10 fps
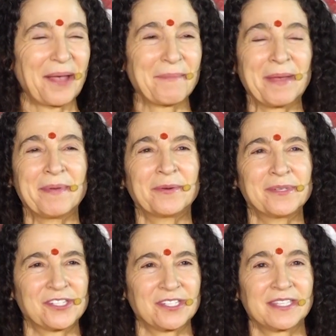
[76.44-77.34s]
Maybe it
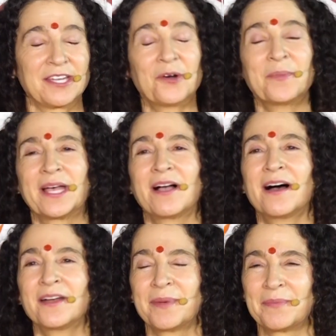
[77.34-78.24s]
was just the, oh my
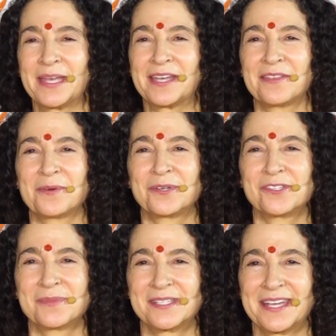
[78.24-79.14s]
God, am I making the
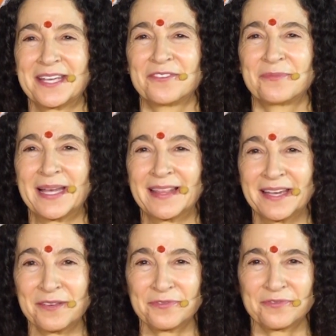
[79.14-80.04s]
worst mistake of my
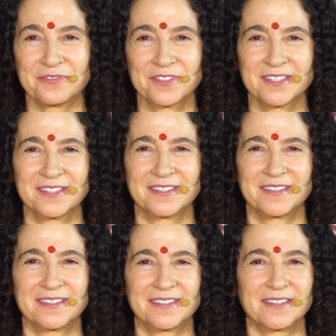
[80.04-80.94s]
life?
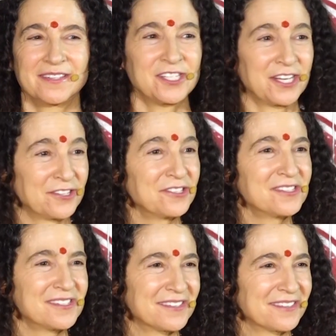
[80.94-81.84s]

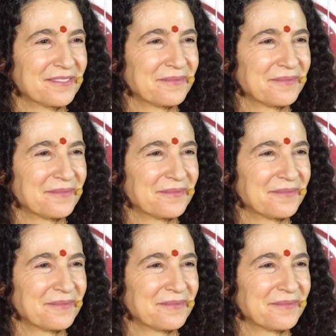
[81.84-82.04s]
Jitters.